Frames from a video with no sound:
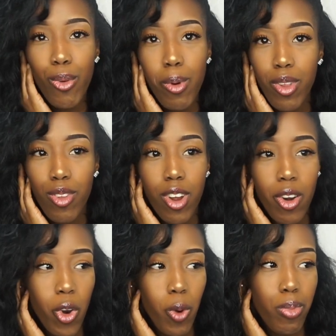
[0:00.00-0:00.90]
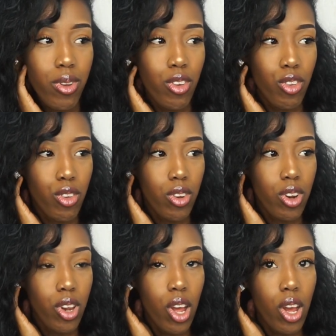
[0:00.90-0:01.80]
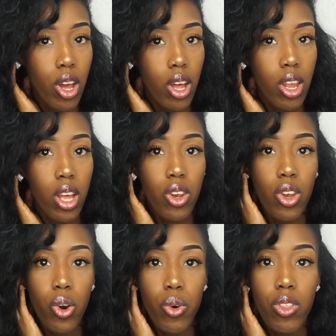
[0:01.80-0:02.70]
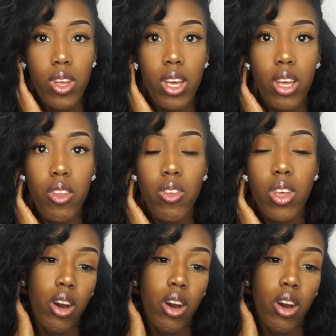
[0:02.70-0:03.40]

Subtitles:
You wanna start up and just learn and know things.